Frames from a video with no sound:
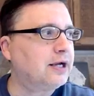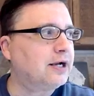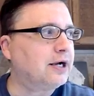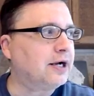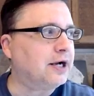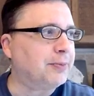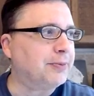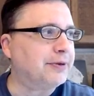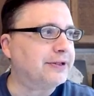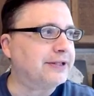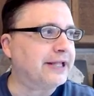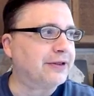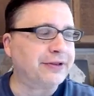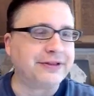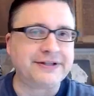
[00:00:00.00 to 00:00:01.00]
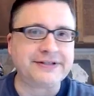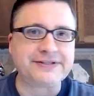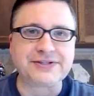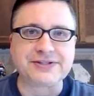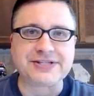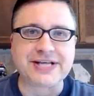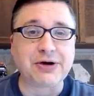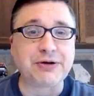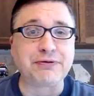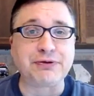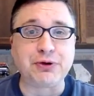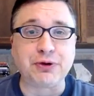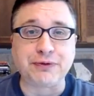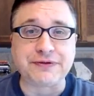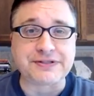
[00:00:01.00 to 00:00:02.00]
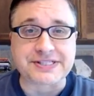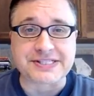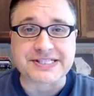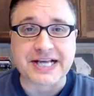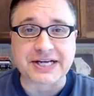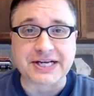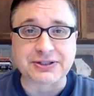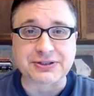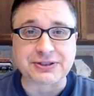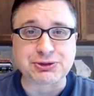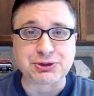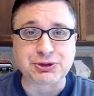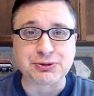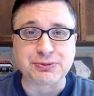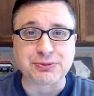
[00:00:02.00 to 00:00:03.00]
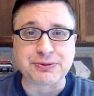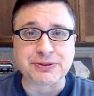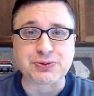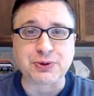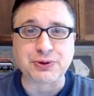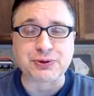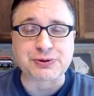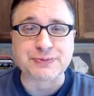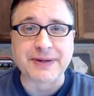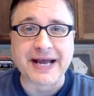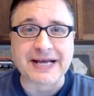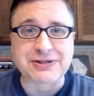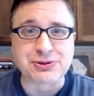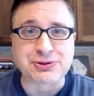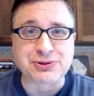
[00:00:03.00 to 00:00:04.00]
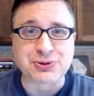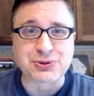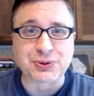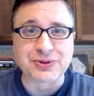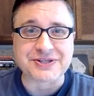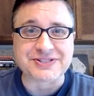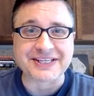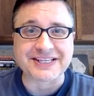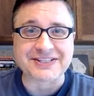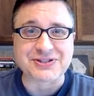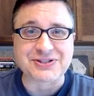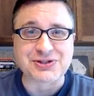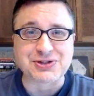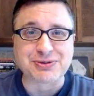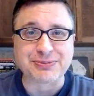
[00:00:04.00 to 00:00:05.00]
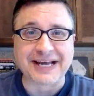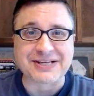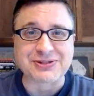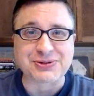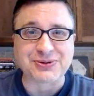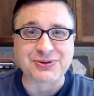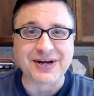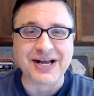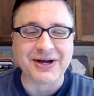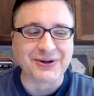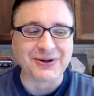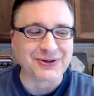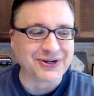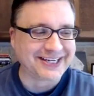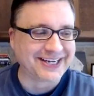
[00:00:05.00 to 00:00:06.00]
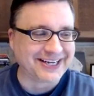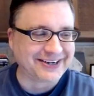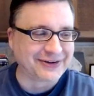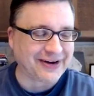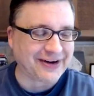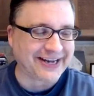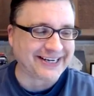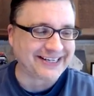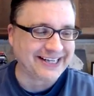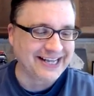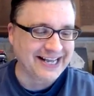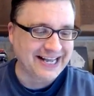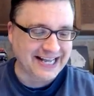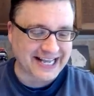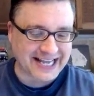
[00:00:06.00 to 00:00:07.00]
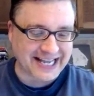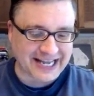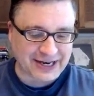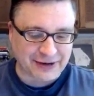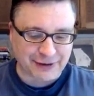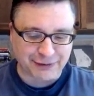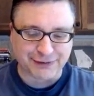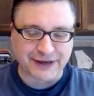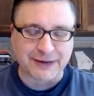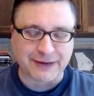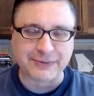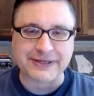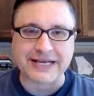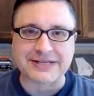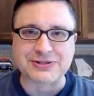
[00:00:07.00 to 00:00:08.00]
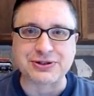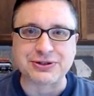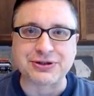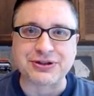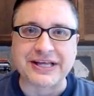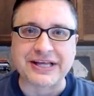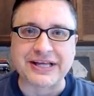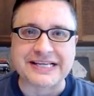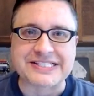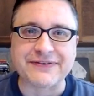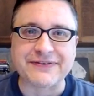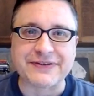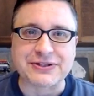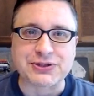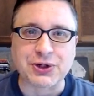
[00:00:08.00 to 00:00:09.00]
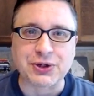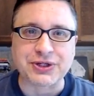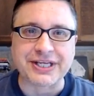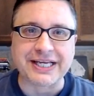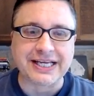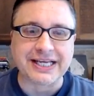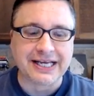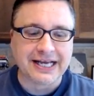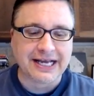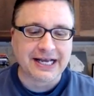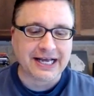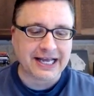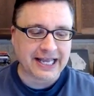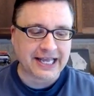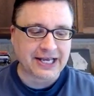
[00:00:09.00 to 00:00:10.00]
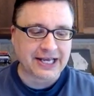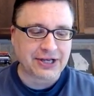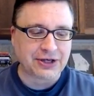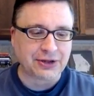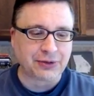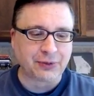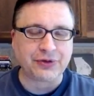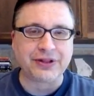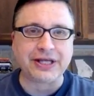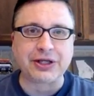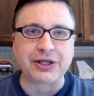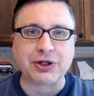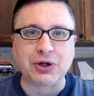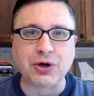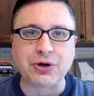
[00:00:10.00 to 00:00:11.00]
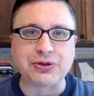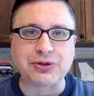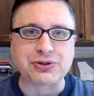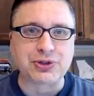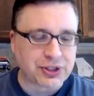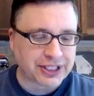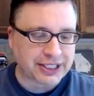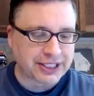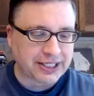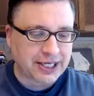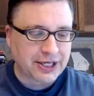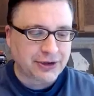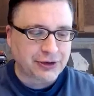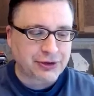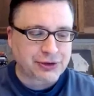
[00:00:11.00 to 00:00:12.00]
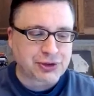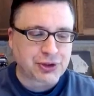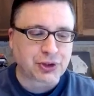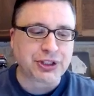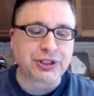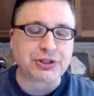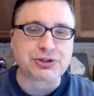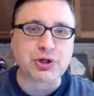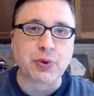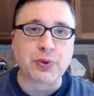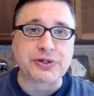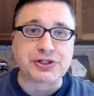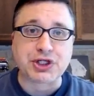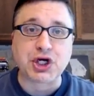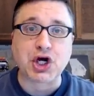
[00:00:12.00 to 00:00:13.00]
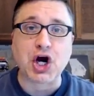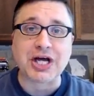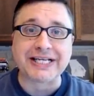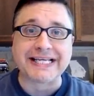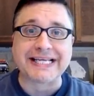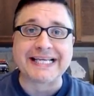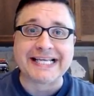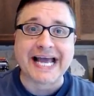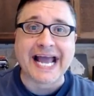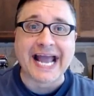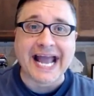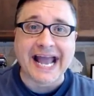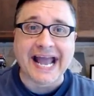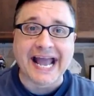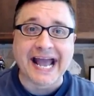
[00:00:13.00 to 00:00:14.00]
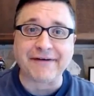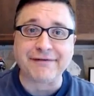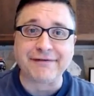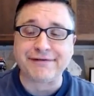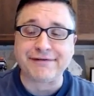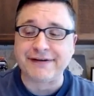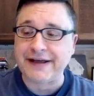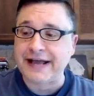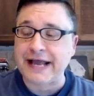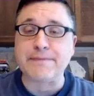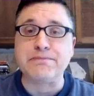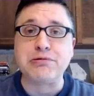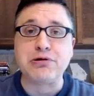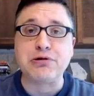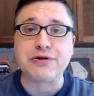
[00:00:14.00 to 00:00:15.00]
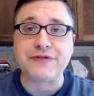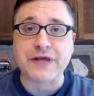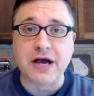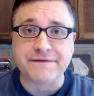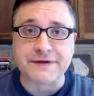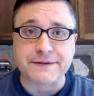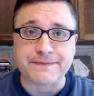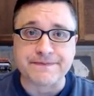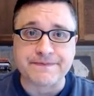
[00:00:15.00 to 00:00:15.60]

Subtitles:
Now, I don't even know if this is technically true, but it's one of those pastor stories that gets passed around, right? And a family has the Thanksgiving turkey, and when they cook the turkey is always cut in half and put in the oven,